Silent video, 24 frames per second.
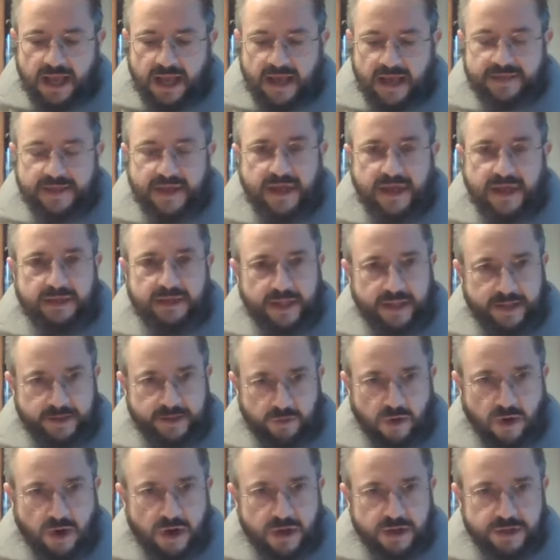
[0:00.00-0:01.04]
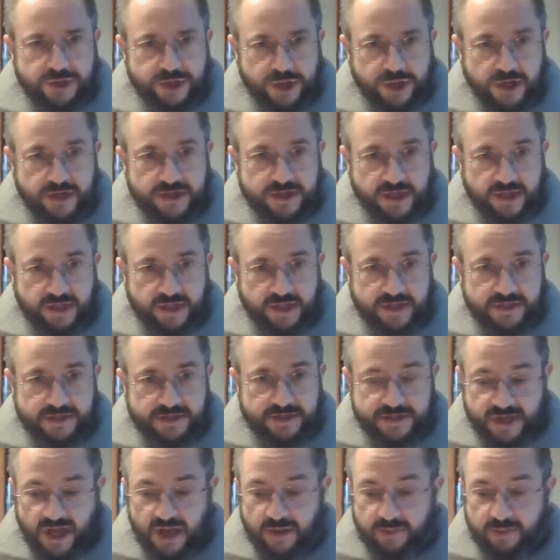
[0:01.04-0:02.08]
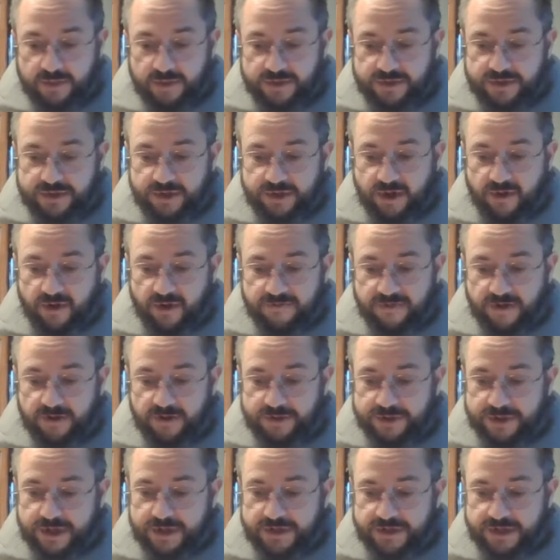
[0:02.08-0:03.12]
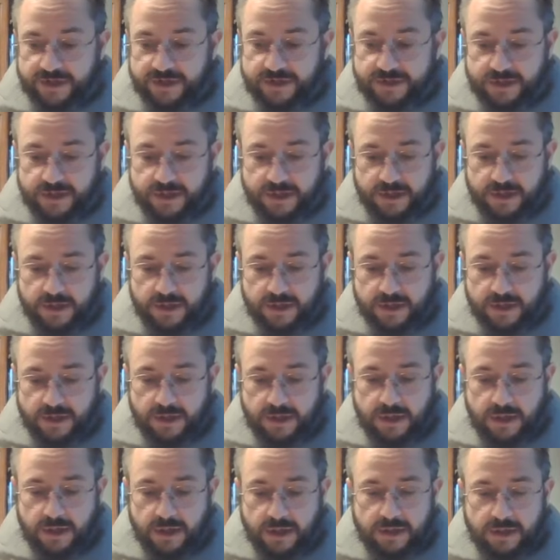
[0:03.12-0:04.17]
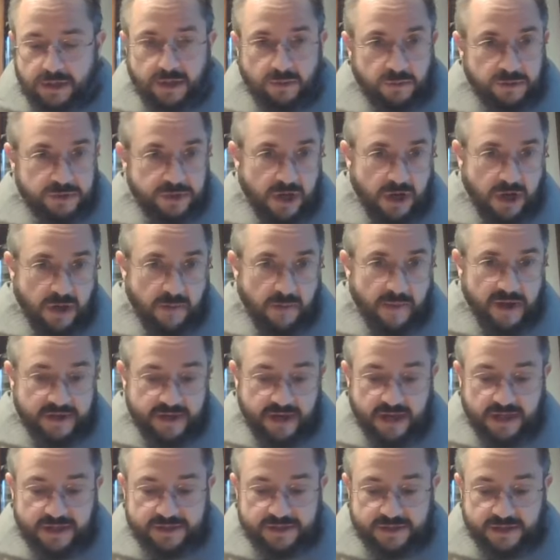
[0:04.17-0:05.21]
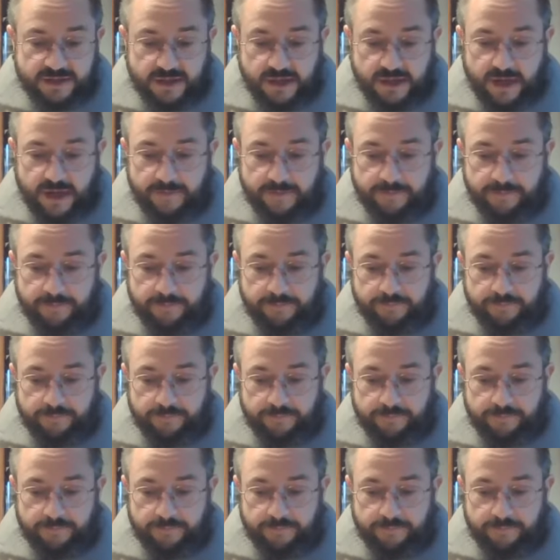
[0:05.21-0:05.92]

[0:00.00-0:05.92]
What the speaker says: And then later on, John telling his disciples to go follow Jesus, that we'll talk about next Sunday.